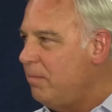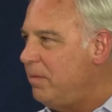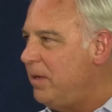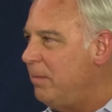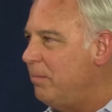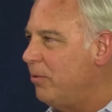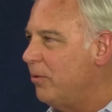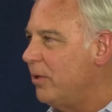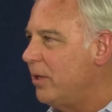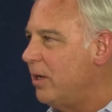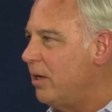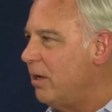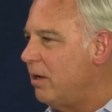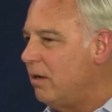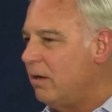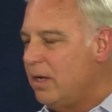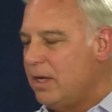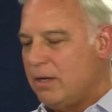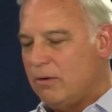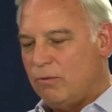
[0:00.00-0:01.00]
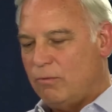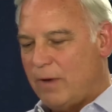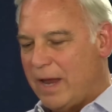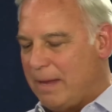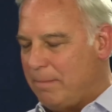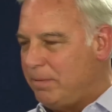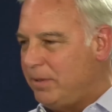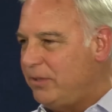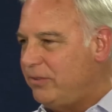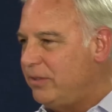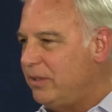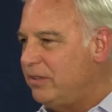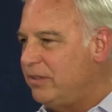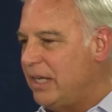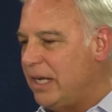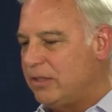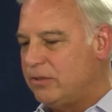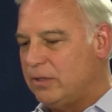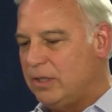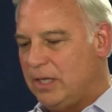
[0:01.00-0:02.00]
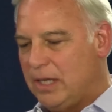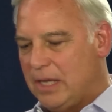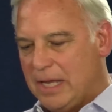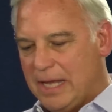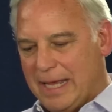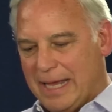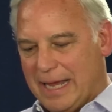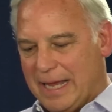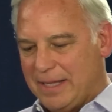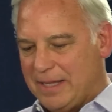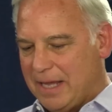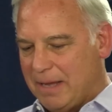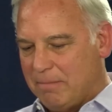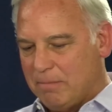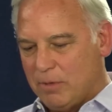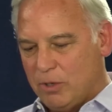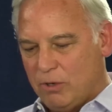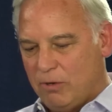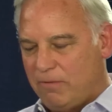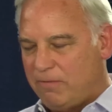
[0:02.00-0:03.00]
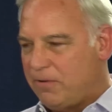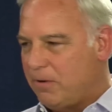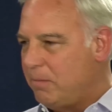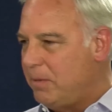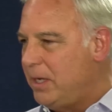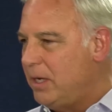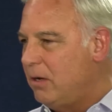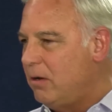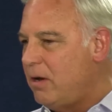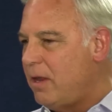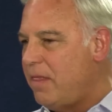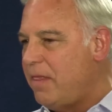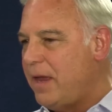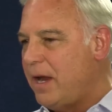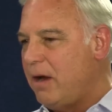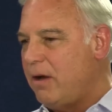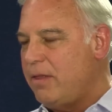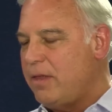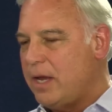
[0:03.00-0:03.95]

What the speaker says: people that are rapists, etc., and they move from here to there.